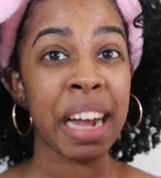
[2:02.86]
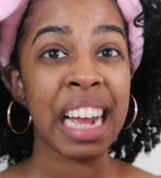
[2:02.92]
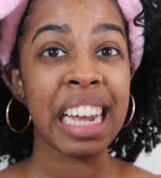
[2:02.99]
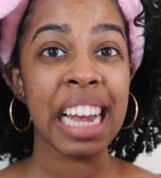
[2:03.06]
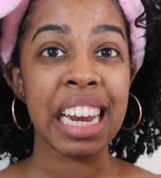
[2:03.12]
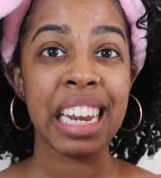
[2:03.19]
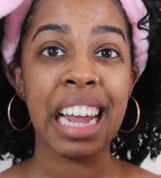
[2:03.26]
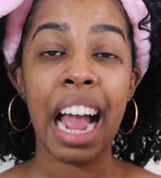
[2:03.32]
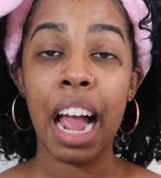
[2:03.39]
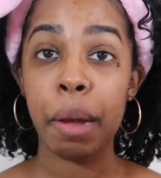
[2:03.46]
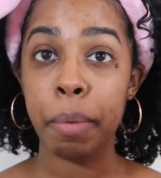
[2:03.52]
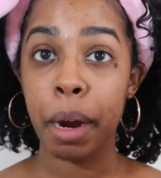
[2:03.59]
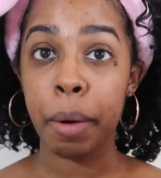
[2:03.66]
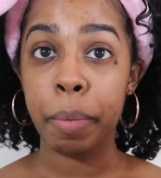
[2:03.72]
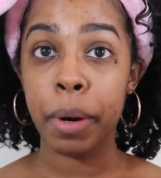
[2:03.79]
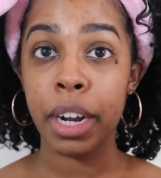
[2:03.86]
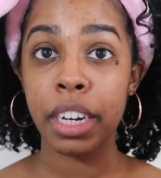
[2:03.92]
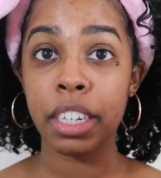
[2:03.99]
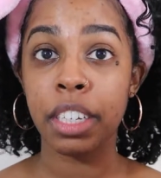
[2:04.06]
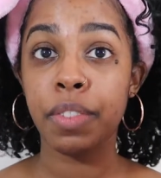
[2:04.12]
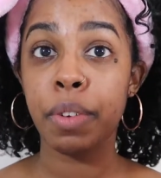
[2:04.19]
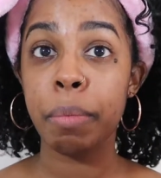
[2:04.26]
buy any eyebrow
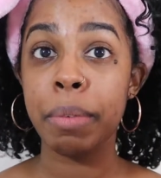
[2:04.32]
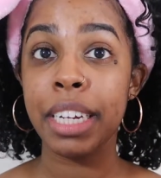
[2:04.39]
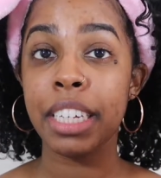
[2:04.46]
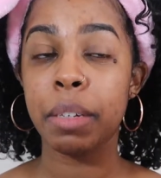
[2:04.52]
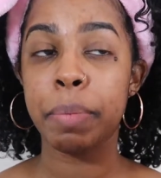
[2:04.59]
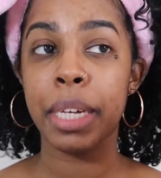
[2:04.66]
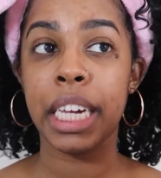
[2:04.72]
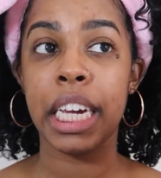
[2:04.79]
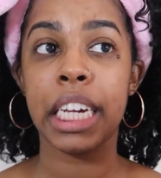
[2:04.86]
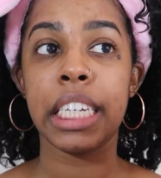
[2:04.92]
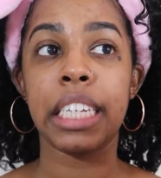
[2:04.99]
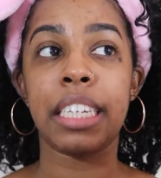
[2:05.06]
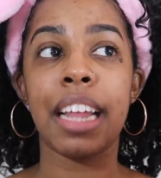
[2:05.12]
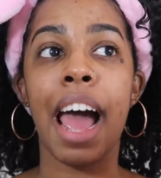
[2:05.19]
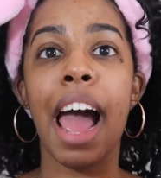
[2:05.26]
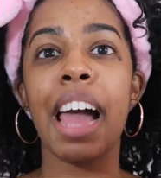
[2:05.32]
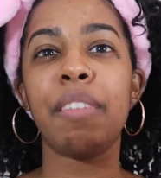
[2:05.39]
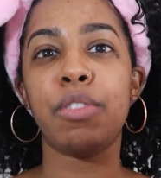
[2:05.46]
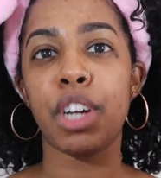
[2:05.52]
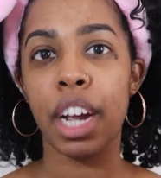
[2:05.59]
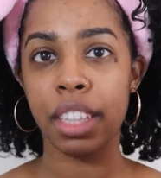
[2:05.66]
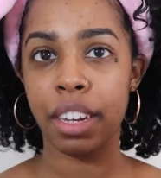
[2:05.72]
products from NYX because
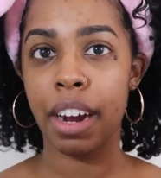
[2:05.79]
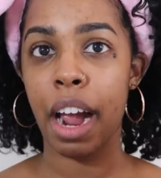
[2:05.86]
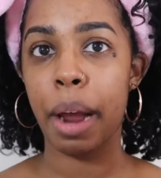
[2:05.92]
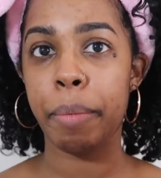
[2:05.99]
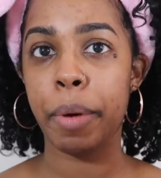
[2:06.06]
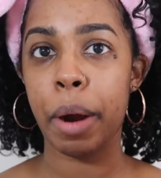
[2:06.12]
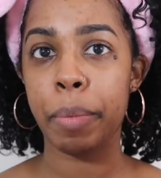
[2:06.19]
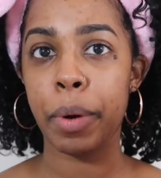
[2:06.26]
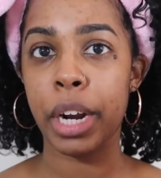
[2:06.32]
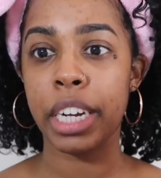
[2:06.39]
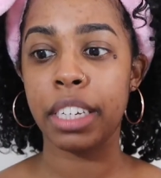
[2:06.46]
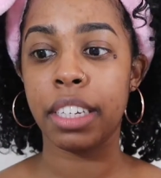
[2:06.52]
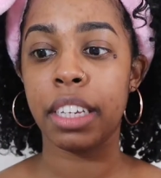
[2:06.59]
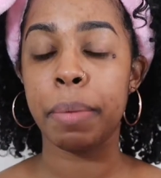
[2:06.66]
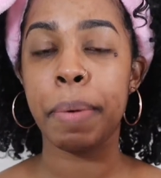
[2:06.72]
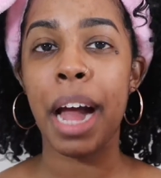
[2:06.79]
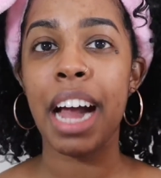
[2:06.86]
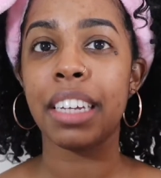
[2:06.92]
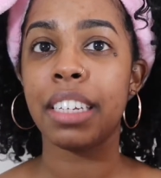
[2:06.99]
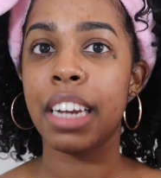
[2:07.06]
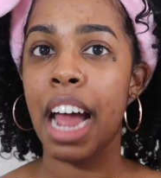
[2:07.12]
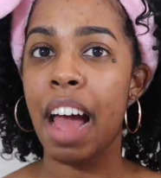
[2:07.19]
I've tried their eyebrow products in the
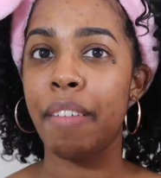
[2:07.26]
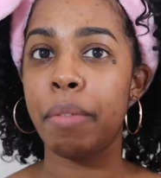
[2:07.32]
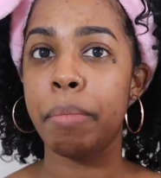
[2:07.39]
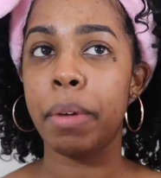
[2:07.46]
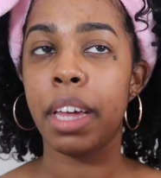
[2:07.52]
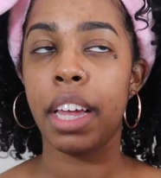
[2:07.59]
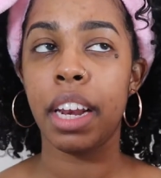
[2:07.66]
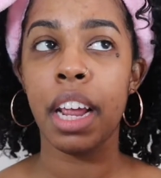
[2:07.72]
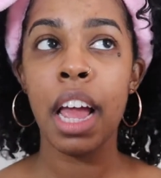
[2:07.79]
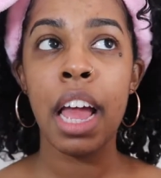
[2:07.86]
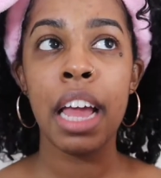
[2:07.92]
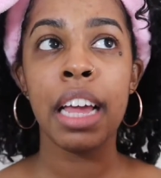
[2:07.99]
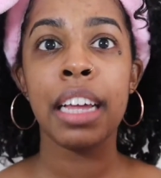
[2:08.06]
past and I haven't been